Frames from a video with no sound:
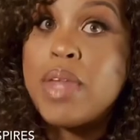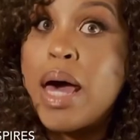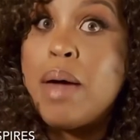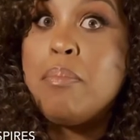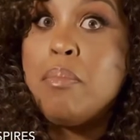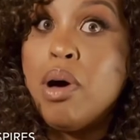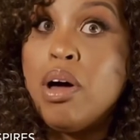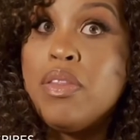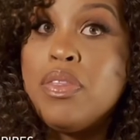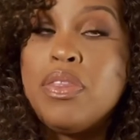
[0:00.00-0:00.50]

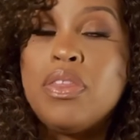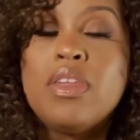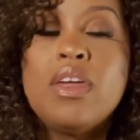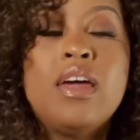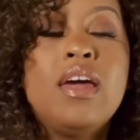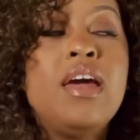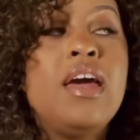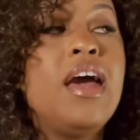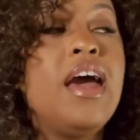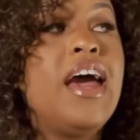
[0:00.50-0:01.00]
that month.
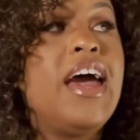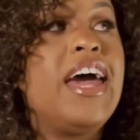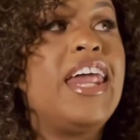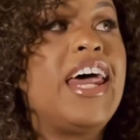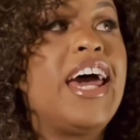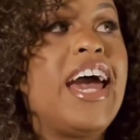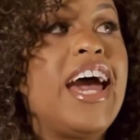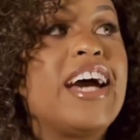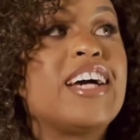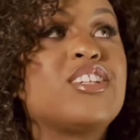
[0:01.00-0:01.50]

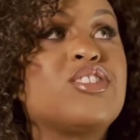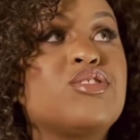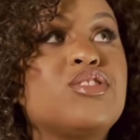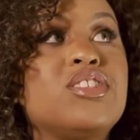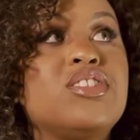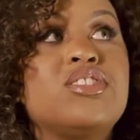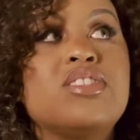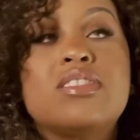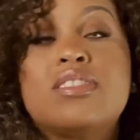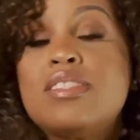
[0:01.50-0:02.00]
And I
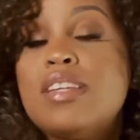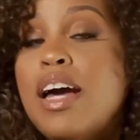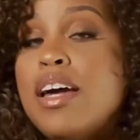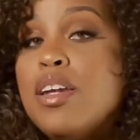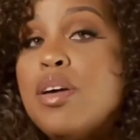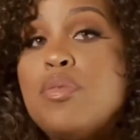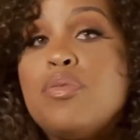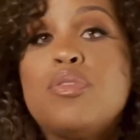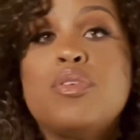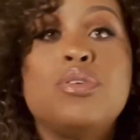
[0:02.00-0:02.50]
actually just
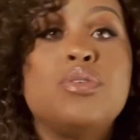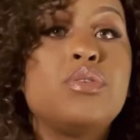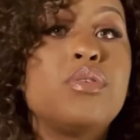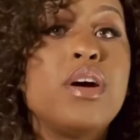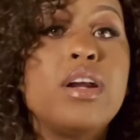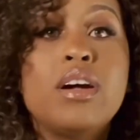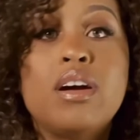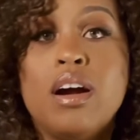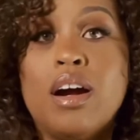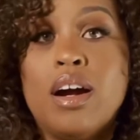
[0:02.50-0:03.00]
signed up for a new
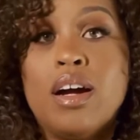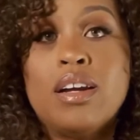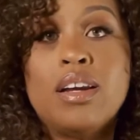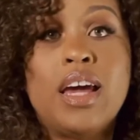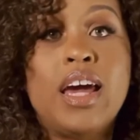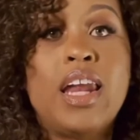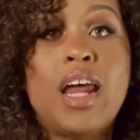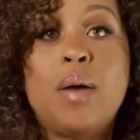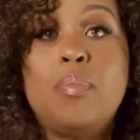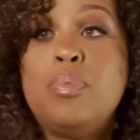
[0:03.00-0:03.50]
credit
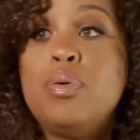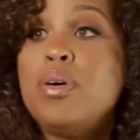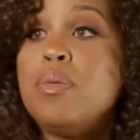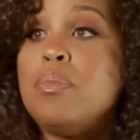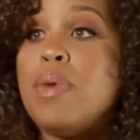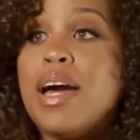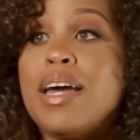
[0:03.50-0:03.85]
card. And I put